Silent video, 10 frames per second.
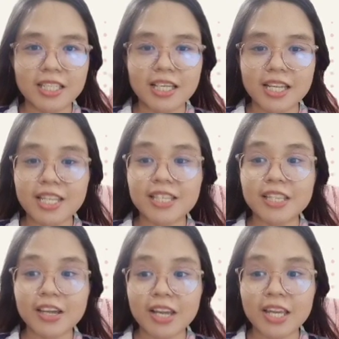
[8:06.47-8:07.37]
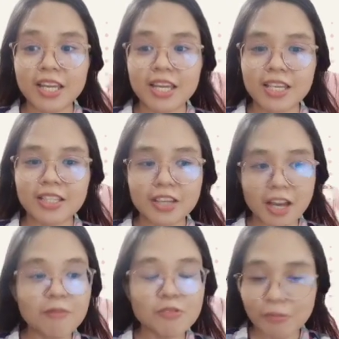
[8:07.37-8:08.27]
it
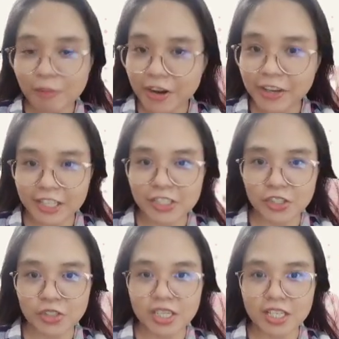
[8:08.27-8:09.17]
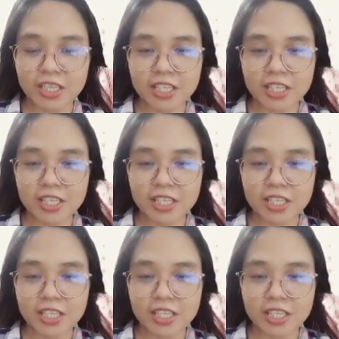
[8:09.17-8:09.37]
comes from our country